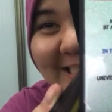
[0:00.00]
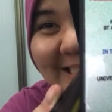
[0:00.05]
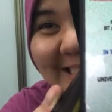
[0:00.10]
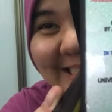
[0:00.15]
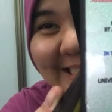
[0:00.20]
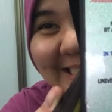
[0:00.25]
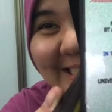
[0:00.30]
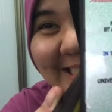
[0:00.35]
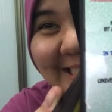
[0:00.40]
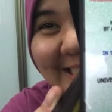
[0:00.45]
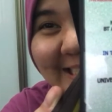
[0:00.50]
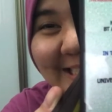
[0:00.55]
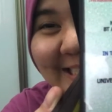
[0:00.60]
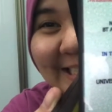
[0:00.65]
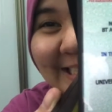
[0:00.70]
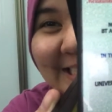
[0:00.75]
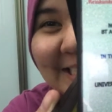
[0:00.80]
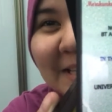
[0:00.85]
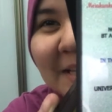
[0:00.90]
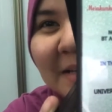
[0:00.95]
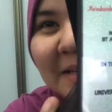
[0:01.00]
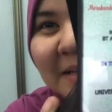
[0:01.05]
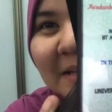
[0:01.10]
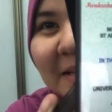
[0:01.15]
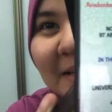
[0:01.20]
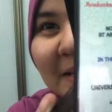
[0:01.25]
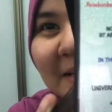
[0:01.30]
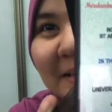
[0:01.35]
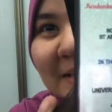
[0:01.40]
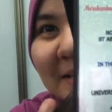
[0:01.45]

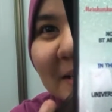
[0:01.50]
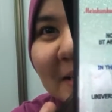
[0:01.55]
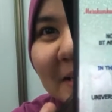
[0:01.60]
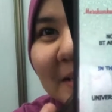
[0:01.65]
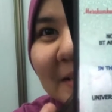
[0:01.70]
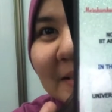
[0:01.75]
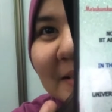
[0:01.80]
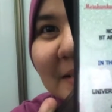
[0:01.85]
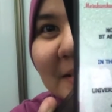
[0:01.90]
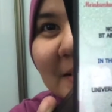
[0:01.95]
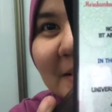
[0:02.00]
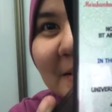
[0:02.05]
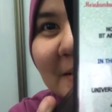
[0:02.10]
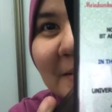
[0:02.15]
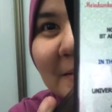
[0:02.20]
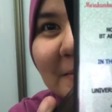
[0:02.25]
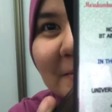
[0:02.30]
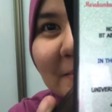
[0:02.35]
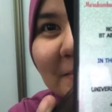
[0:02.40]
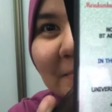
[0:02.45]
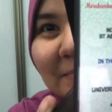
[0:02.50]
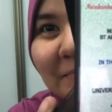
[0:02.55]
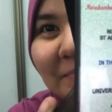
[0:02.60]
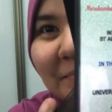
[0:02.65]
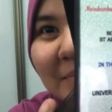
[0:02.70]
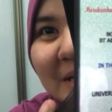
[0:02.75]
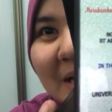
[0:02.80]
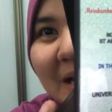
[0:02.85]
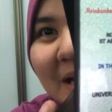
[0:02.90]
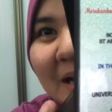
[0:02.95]
and then
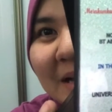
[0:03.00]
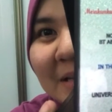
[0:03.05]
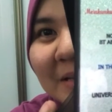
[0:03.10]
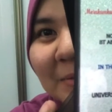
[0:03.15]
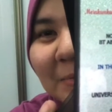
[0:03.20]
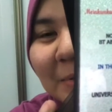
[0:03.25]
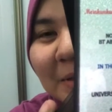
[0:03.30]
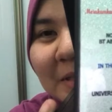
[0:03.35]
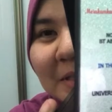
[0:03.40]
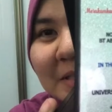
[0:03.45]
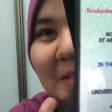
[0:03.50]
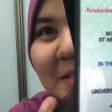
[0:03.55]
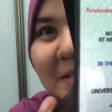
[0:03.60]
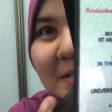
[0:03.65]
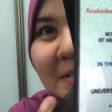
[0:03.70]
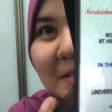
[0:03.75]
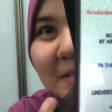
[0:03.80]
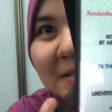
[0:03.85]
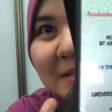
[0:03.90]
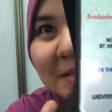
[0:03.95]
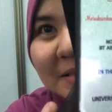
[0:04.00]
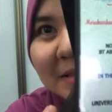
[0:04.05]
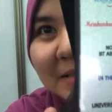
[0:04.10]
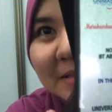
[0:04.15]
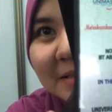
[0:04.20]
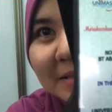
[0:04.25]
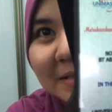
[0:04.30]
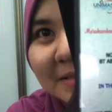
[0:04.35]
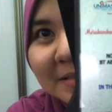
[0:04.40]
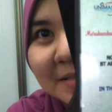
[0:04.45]
um, yeah and then we're this,
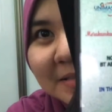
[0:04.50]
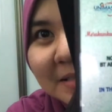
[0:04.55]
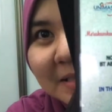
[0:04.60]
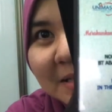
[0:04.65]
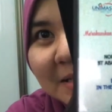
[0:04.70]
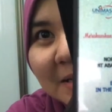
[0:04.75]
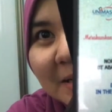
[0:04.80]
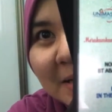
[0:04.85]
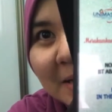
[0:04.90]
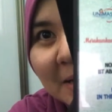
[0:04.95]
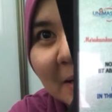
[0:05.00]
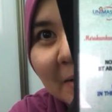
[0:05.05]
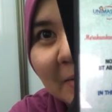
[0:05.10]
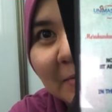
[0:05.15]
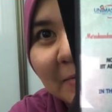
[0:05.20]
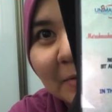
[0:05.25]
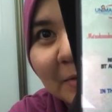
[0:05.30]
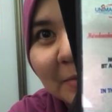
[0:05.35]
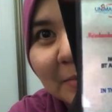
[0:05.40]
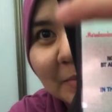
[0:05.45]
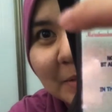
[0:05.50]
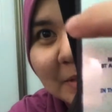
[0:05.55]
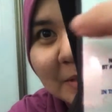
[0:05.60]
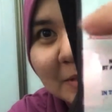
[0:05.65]
and it's from a